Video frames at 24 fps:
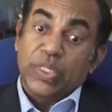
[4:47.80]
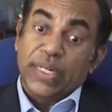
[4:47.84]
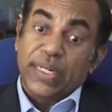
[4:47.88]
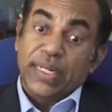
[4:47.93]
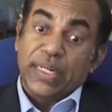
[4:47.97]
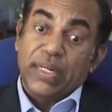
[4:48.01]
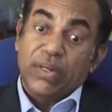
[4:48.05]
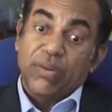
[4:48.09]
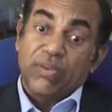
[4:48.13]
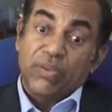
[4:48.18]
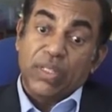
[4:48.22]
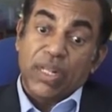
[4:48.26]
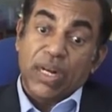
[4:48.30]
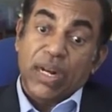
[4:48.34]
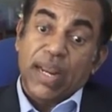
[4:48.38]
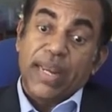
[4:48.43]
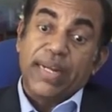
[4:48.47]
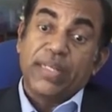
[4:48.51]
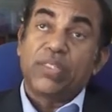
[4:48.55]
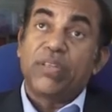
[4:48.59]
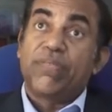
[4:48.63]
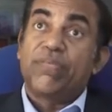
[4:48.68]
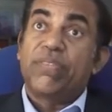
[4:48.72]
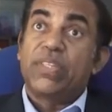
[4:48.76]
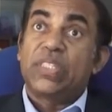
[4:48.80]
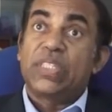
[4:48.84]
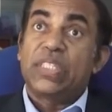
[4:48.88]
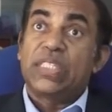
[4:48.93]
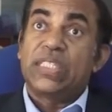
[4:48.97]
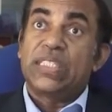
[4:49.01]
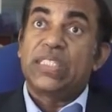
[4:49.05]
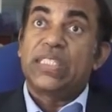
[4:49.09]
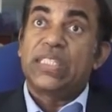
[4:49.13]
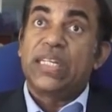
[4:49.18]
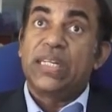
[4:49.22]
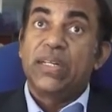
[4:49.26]
threaten to the rights of the
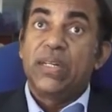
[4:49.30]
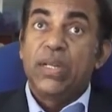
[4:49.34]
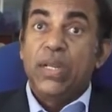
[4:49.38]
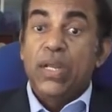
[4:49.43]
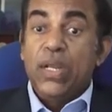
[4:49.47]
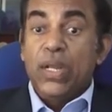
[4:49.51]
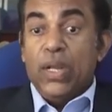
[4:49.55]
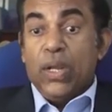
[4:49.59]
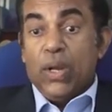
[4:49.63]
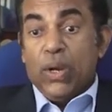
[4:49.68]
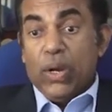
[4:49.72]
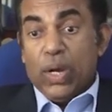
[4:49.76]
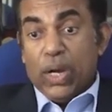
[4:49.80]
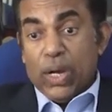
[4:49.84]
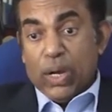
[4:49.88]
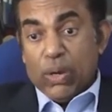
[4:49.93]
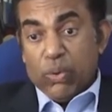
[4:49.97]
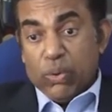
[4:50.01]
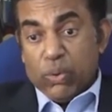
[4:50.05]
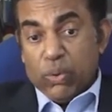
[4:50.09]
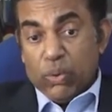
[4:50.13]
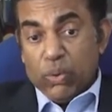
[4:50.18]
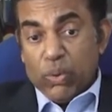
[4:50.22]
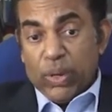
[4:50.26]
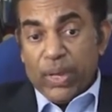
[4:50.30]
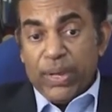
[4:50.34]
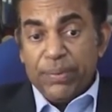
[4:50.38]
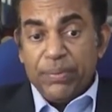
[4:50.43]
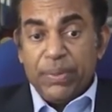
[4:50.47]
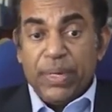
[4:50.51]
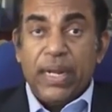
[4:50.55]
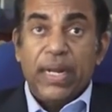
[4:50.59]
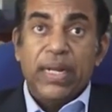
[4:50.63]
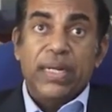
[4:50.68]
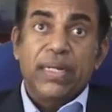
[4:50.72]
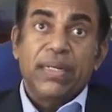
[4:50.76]
citizen who have
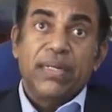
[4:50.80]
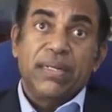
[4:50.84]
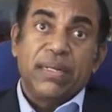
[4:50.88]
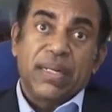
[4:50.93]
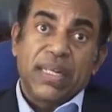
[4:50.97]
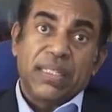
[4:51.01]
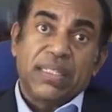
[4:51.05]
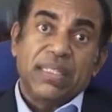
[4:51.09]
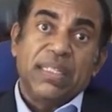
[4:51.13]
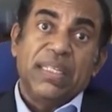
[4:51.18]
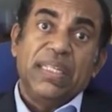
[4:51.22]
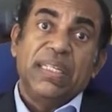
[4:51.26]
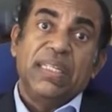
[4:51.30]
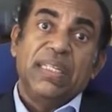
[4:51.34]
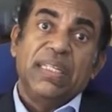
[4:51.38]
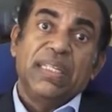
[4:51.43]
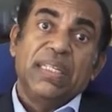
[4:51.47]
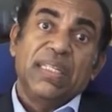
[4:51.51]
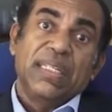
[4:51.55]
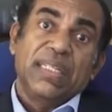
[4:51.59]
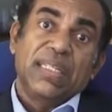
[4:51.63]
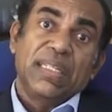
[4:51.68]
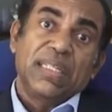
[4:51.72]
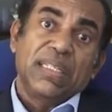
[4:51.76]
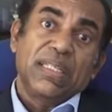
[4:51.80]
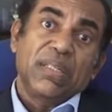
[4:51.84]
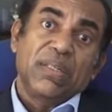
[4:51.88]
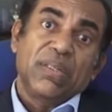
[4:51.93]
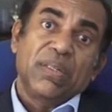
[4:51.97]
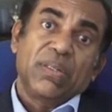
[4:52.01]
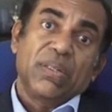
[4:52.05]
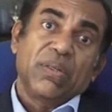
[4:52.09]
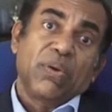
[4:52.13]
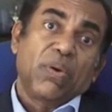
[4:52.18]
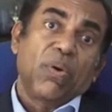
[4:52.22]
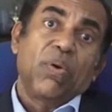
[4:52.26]
done nothing
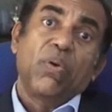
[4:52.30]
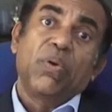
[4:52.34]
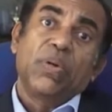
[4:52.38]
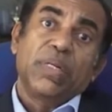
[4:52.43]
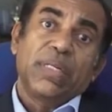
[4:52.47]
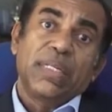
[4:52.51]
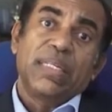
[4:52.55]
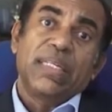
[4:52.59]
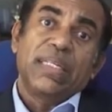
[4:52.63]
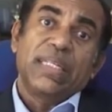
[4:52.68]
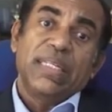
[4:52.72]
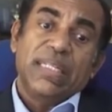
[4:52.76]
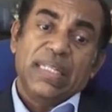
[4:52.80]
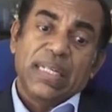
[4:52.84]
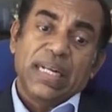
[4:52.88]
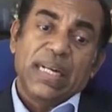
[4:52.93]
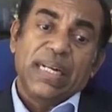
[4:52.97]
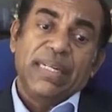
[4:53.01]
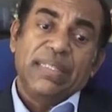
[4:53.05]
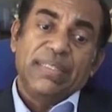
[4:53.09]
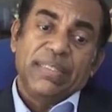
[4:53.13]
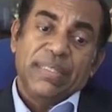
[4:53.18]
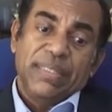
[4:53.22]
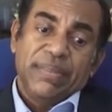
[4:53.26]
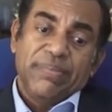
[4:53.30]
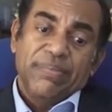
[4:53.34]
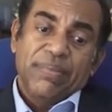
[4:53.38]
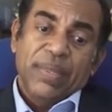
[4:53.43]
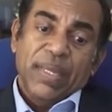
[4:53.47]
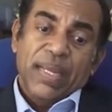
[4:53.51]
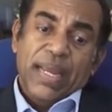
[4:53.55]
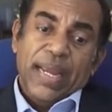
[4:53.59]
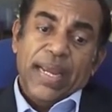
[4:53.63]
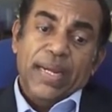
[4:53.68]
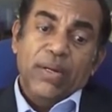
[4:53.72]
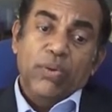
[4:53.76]
wrong in the country.
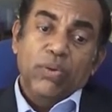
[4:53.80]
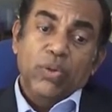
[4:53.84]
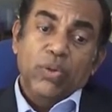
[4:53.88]
And